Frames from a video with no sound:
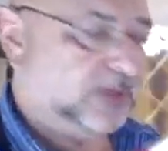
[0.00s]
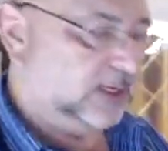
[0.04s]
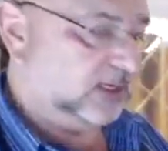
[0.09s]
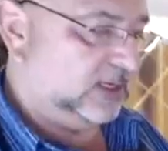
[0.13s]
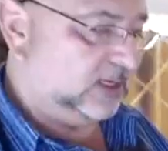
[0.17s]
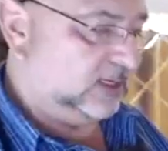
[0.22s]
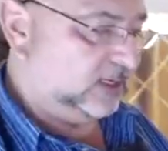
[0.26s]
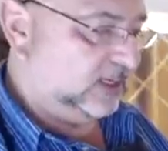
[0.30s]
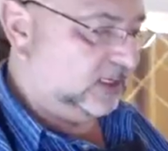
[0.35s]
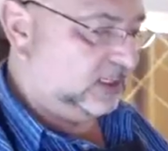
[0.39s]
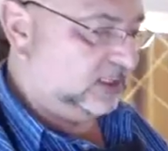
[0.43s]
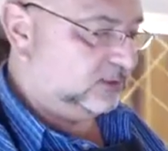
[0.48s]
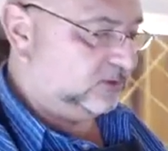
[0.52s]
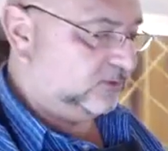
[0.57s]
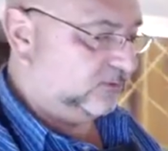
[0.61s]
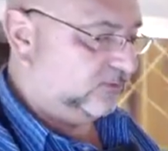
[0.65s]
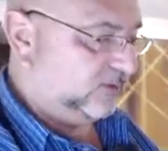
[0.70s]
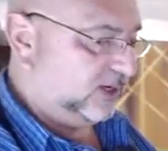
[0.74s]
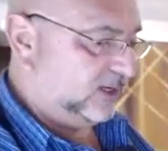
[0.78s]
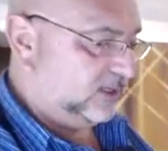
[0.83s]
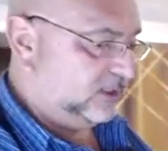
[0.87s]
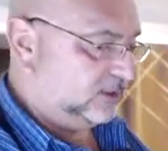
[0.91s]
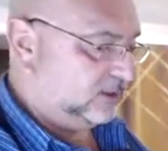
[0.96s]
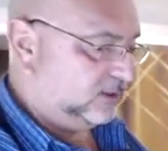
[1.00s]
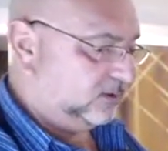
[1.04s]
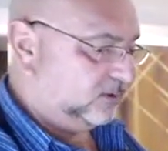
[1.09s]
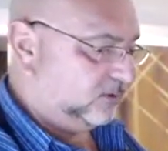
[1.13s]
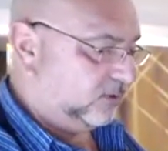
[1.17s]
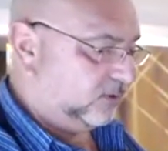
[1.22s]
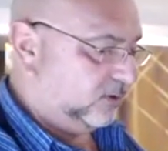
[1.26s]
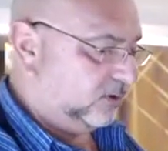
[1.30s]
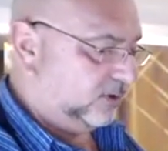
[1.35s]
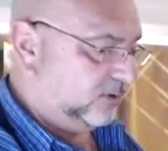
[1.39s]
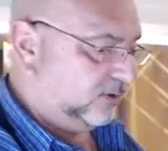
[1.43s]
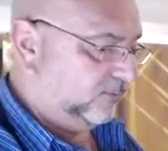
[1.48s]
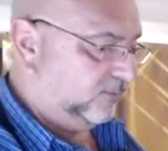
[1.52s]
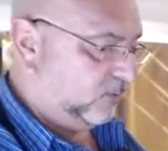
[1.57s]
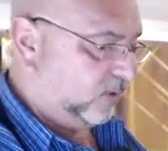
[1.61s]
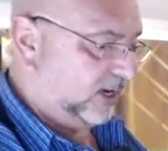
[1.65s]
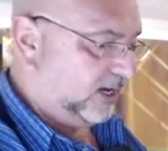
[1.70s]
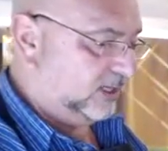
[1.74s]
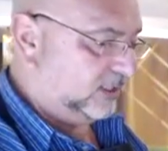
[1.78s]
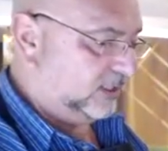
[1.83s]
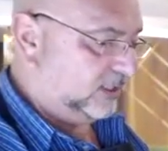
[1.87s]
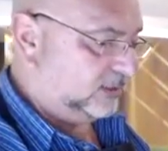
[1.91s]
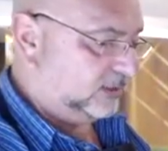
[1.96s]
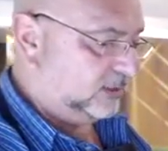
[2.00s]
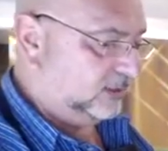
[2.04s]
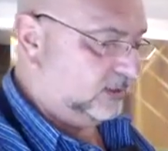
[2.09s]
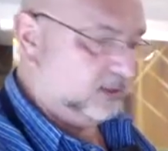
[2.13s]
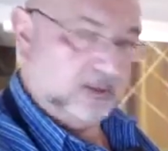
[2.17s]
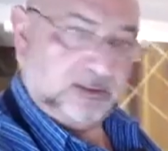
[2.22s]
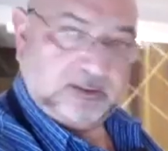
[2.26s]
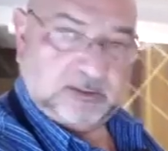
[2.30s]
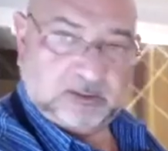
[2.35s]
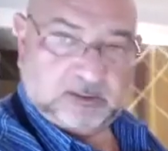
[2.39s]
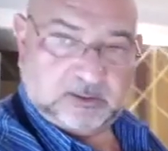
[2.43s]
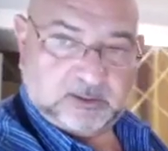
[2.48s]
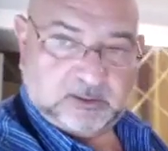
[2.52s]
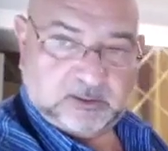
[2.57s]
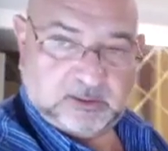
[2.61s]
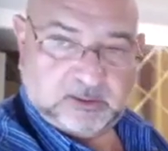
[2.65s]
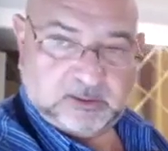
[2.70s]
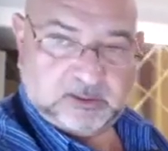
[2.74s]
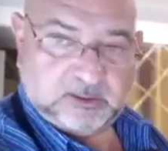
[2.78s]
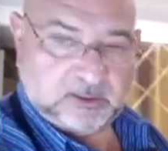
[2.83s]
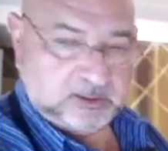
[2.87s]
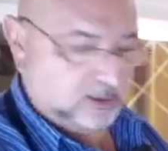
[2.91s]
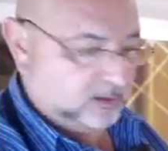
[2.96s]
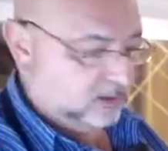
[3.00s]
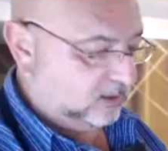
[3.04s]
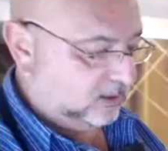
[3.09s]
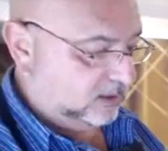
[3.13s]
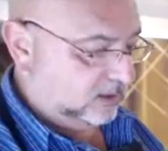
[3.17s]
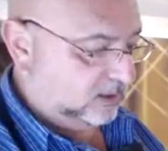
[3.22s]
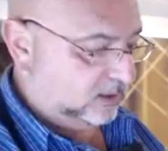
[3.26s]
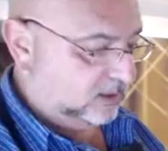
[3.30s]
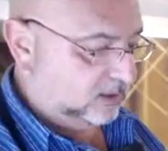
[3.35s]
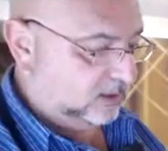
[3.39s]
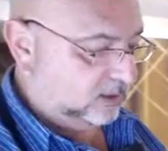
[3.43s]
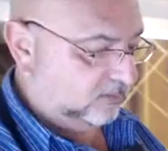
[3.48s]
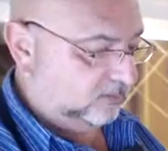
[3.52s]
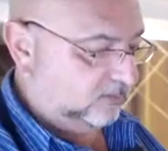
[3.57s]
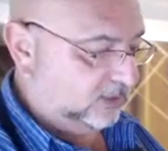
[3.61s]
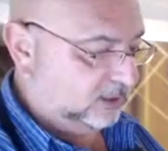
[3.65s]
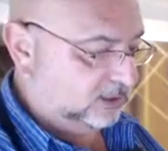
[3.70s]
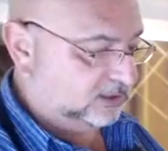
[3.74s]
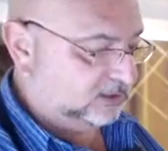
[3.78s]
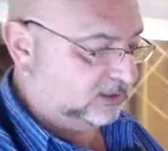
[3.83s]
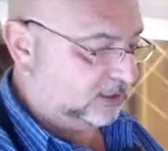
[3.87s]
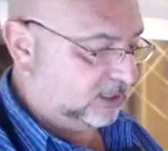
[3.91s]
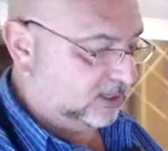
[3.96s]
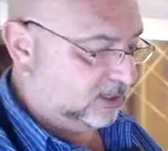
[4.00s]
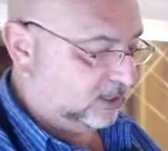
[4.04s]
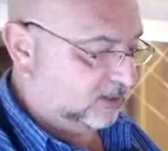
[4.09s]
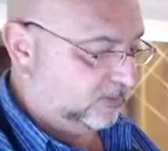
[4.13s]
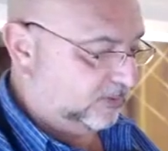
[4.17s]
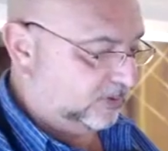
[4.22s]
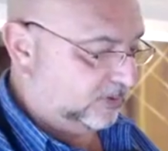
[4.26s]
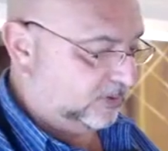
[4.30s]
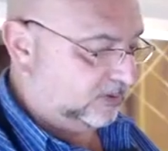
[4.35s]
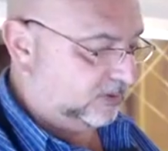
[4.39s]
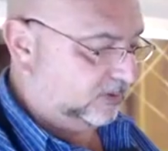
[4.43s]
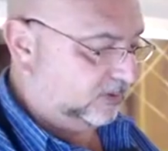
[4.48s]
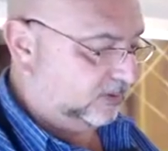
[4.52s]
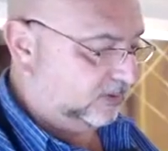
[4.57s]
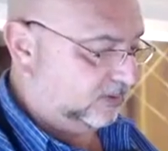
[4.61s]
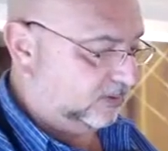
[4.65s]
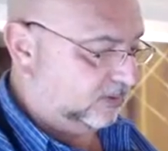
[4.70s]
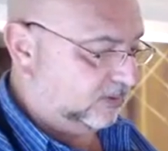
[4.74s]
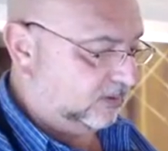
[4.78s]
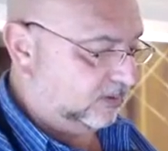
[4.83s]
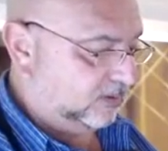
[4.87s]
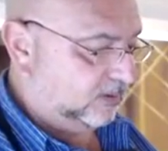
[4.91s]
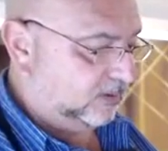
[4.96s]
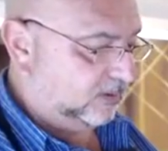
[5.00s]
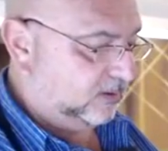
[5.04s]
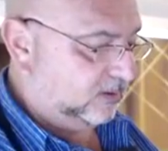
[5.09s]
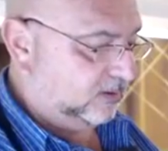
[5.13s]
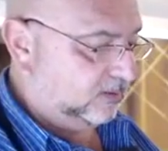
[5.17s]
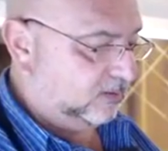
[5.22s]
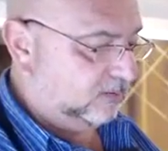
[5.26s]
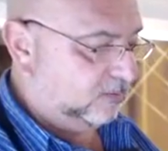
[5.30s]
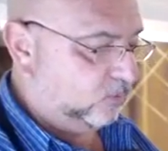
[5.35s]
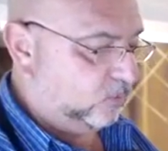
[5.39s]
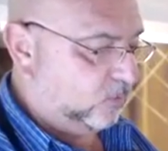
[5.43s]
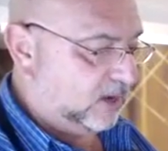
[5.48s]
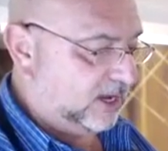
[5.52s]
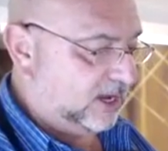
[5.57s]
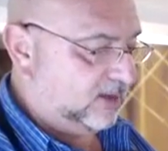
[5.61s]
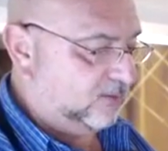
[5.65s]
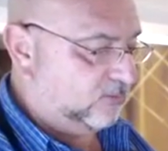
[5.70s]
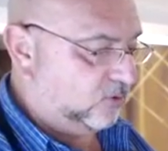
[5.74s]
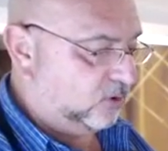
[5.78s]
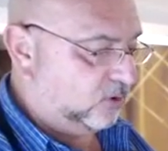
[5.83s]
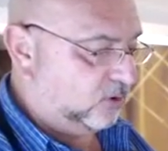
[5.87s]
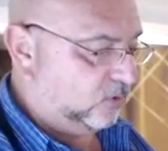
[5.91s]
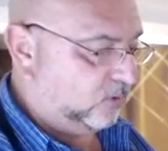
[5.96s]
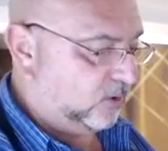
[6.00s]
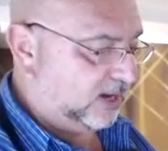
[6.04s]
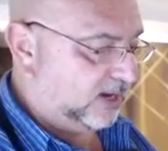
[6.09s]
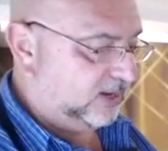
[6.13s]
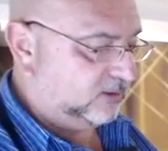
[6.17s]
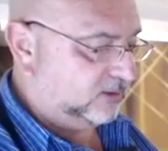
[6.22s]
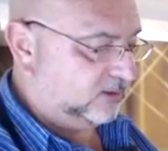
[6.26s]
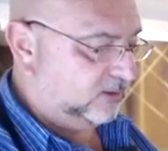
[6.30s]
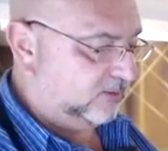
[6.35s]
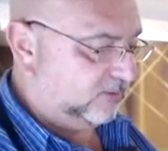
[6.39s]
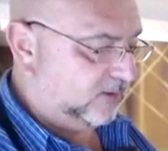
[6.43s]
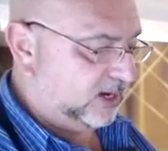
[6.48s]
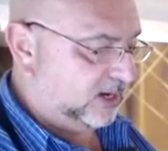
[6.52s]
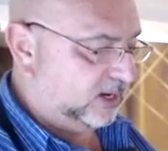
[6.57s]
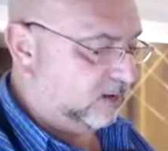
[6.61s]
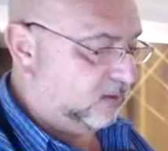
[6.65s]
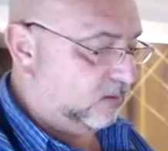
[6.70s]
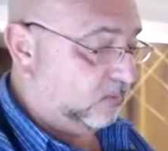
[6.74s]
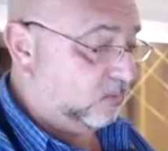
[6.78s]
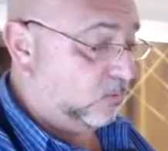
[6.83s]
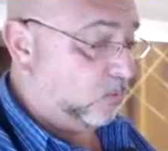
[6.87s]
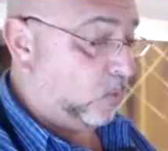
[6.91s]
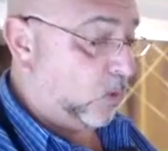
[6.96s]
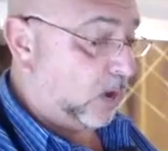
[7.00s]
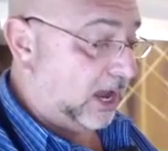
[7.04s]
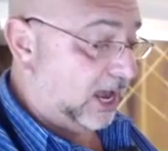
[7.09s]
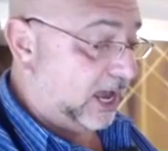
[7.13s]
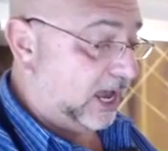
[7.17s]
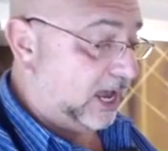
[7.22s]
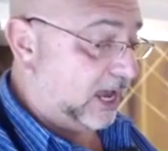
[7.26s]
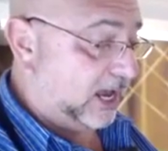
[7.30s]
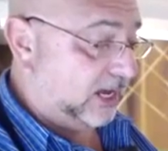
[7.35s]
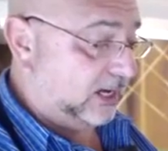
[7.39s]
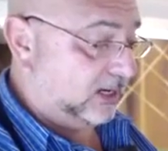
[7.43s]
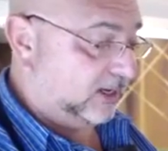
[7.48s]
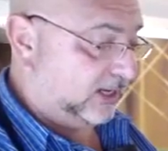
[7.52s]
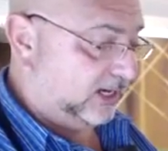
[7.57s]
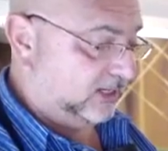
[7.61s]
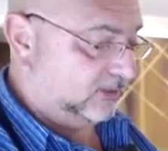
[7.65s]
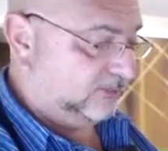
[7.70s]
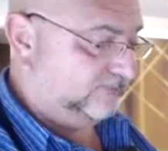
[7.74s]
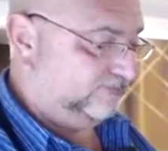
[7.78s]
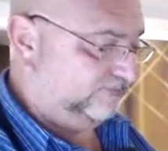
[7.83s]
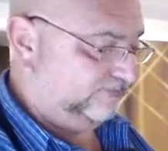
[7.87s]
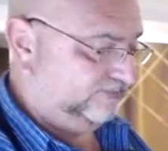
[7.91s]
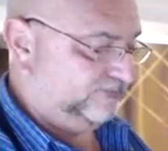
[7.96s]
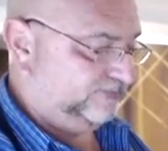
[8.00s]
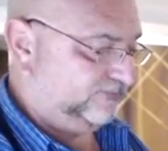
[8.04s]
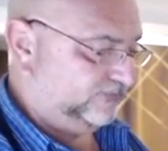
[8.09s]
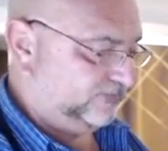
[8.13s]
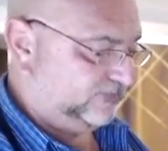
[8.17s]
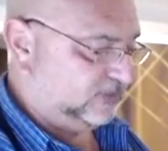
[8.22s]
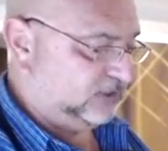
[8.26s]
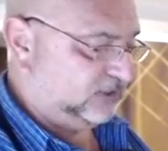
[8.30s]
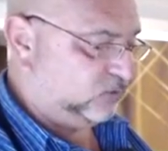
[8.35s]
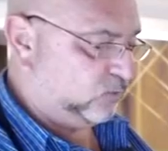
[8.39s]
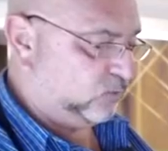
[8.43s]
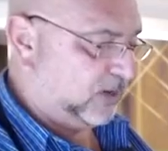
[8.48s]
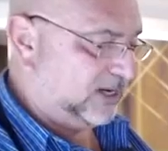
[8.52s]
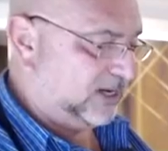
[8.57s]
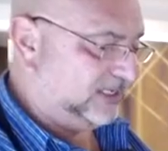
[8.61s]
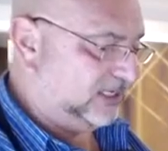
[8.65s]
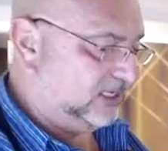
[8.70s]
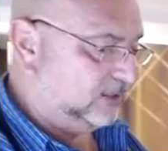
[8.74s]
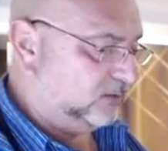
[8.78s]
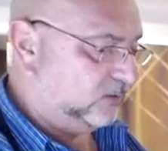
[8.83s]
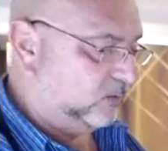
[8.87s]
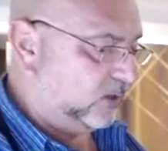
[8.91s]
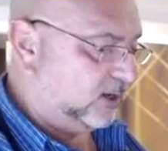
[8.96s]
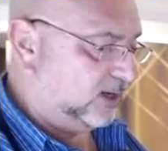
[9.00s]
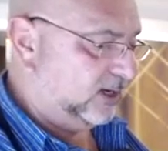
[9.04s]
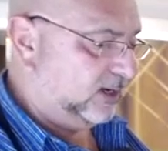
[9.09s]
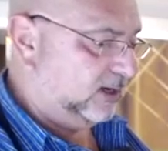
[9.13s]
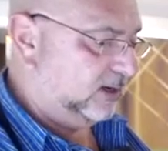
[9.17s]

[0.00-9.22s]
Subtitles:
right into the corner of white. And mix that up. Way more white than red. Way, like 20 to 1.